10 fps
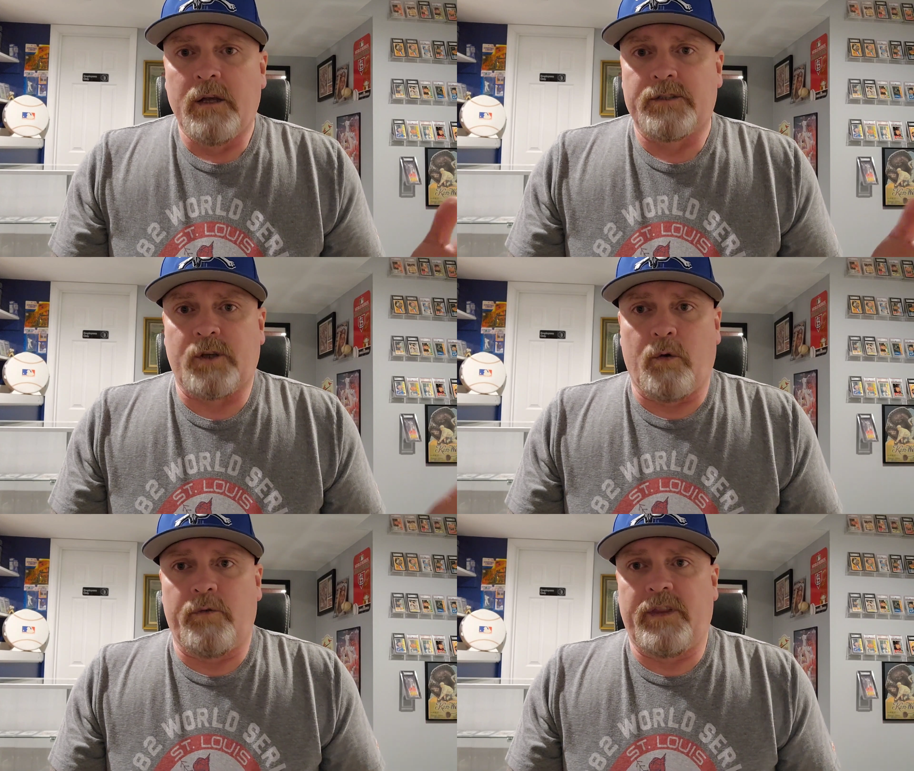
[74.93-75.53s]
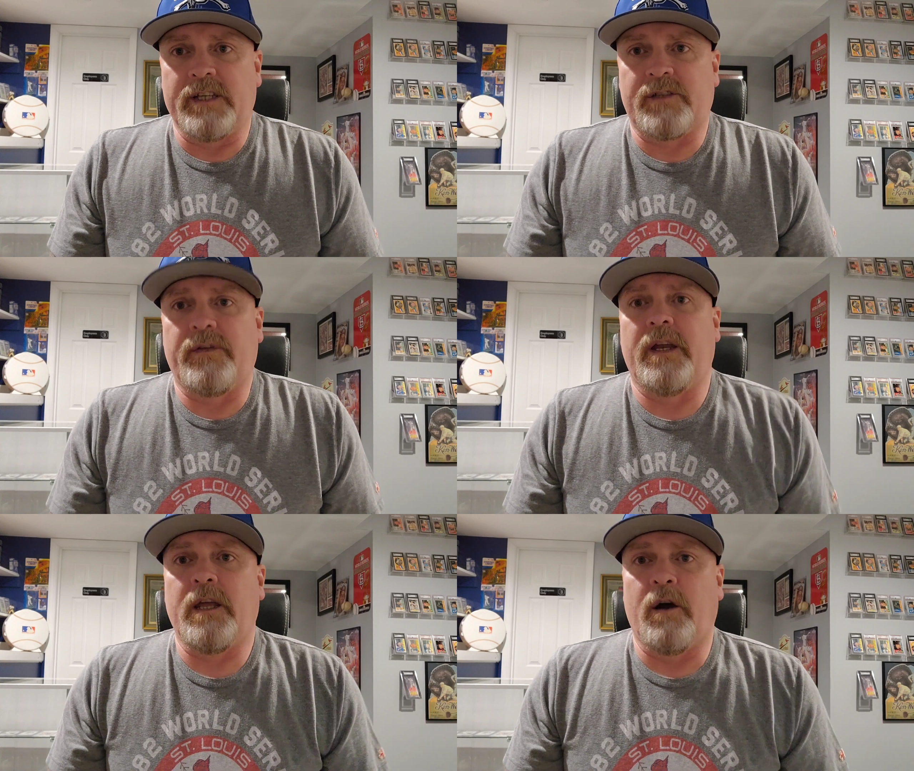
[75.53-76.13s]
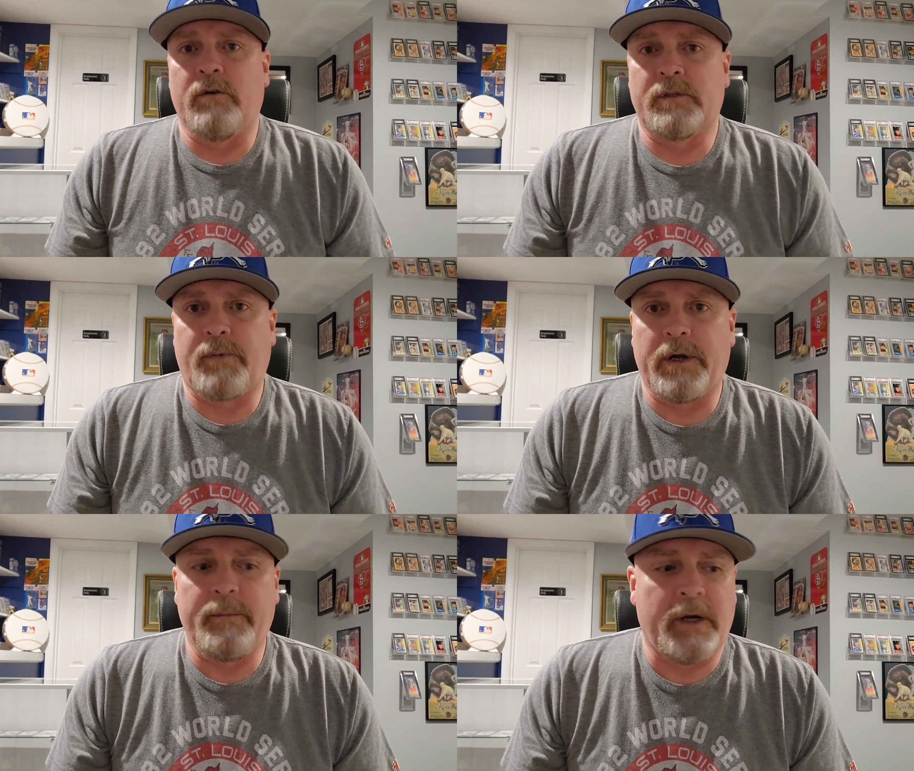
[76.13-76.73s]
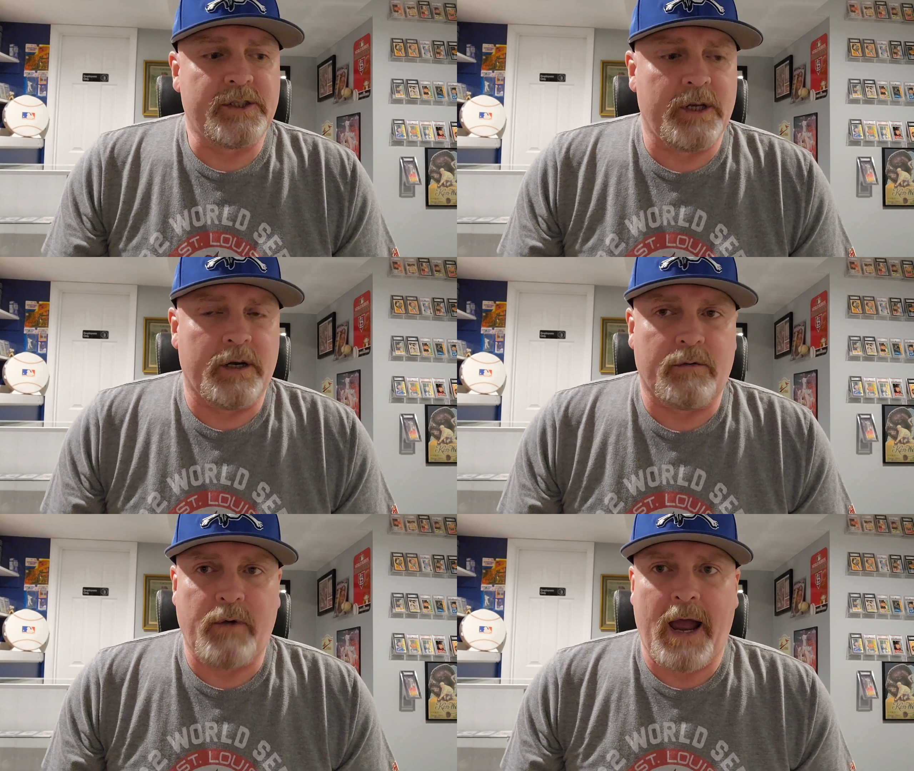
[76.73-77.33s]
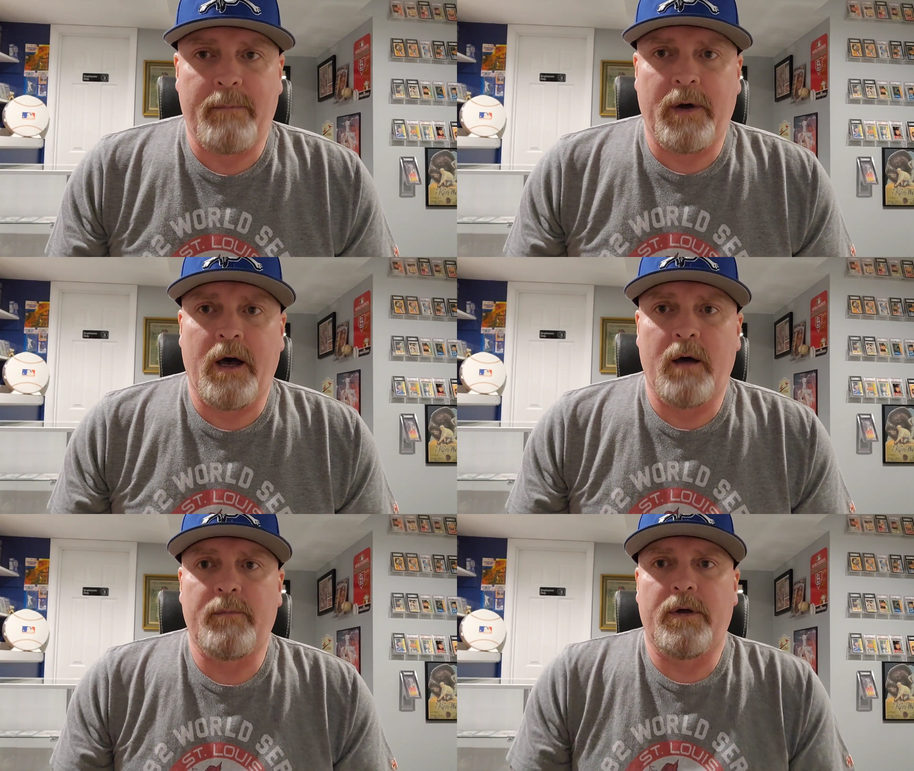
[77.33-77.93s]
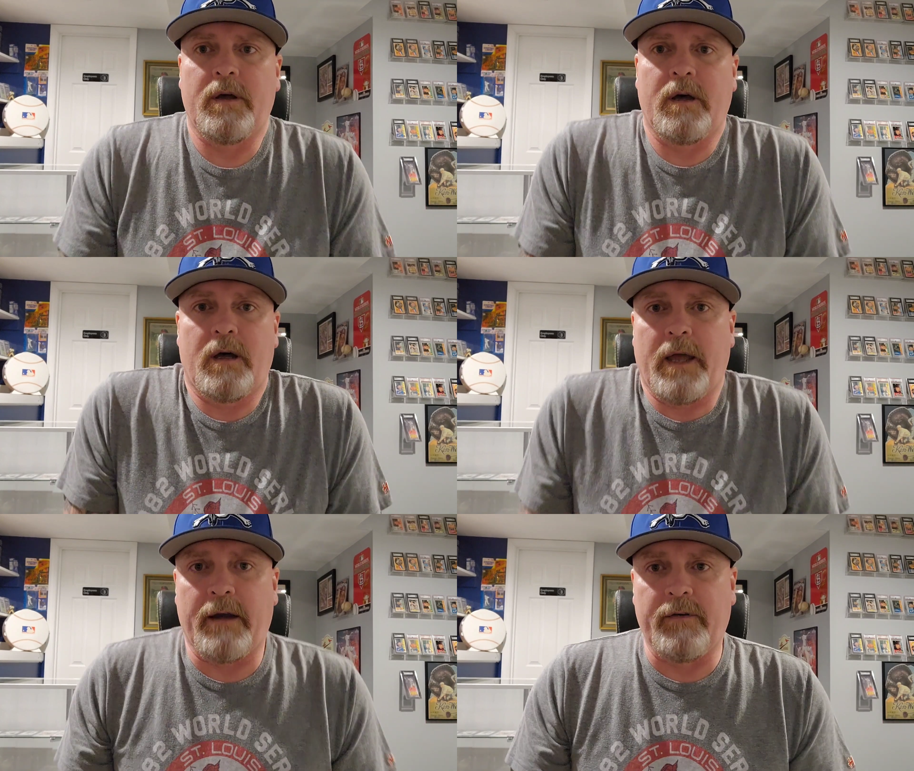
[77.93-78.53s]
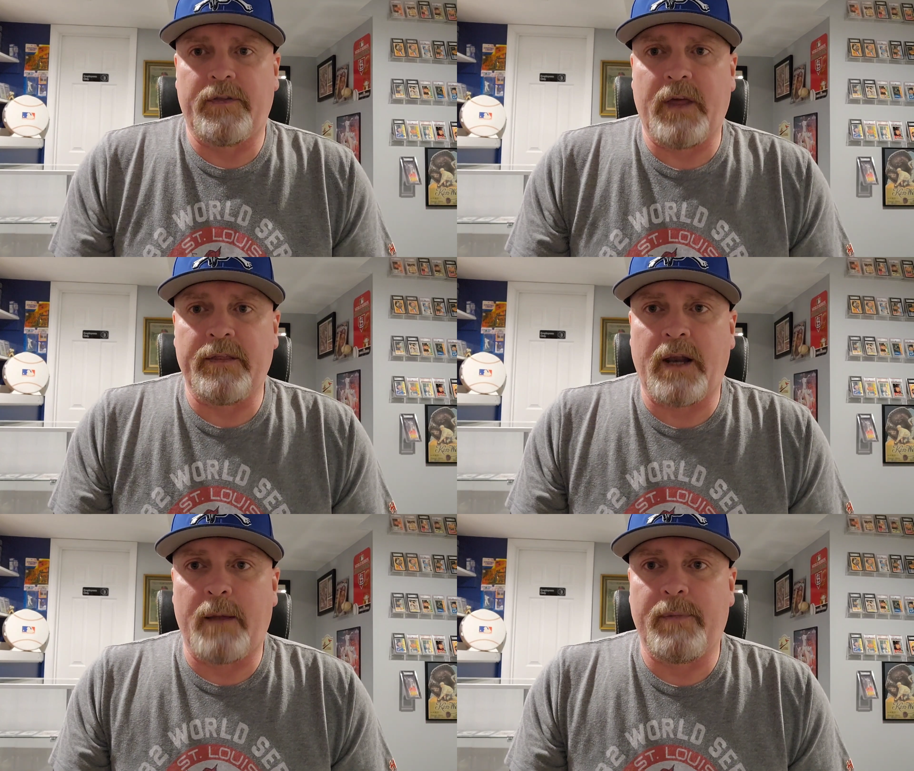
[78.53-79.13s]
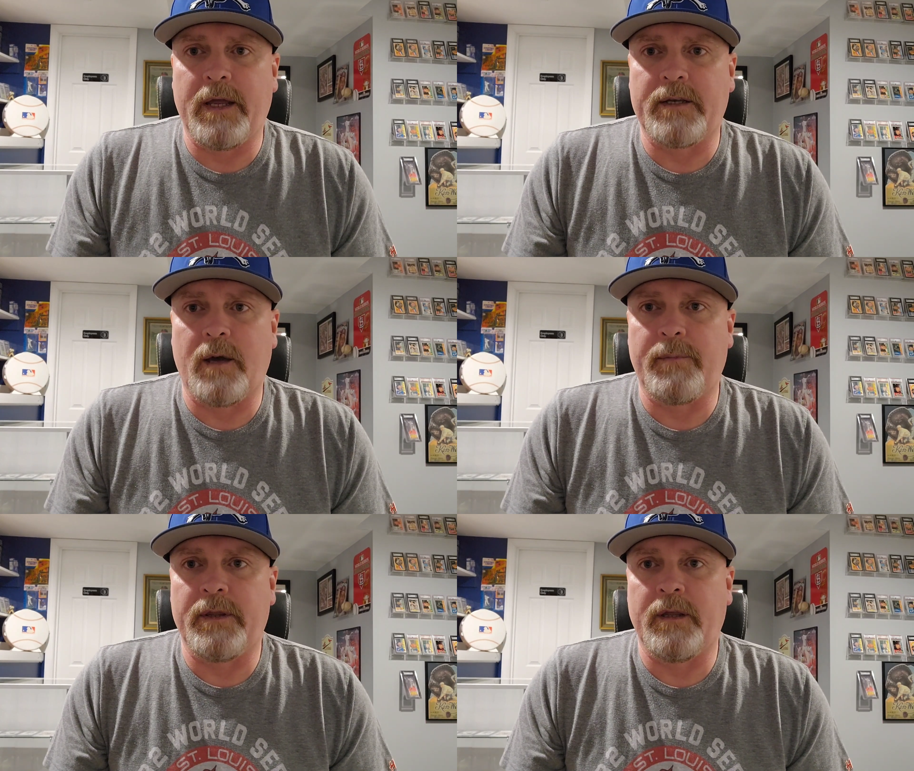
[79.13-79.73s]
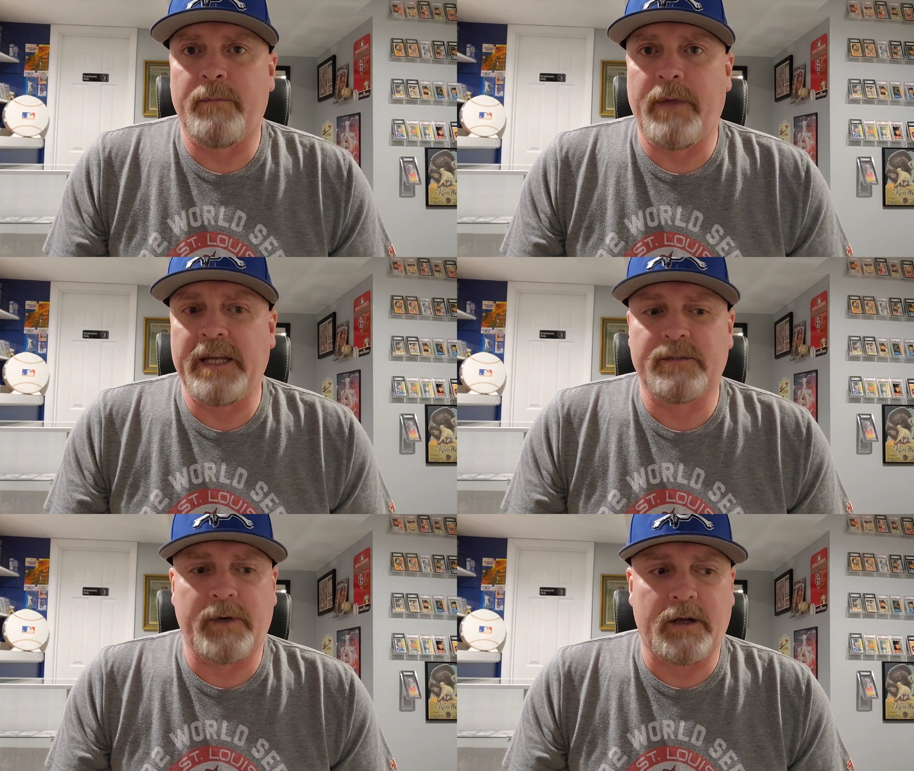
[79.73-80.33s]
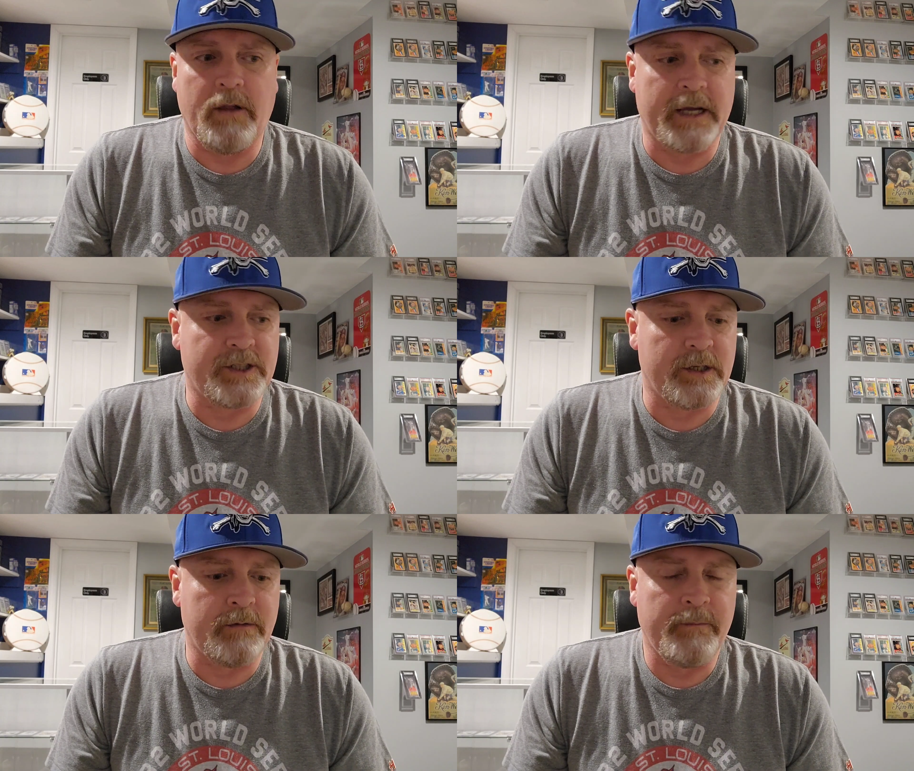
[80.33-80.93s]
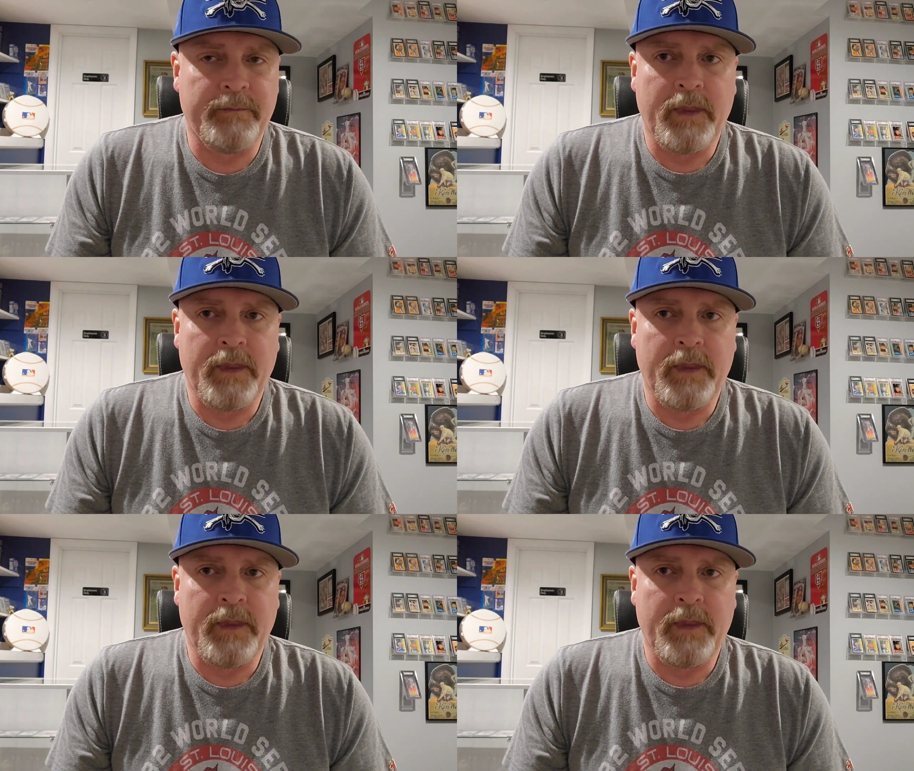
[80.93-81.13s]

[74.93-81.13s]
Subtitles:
So this video is pretty much going to wrap up everything that I picked up in the basement collection.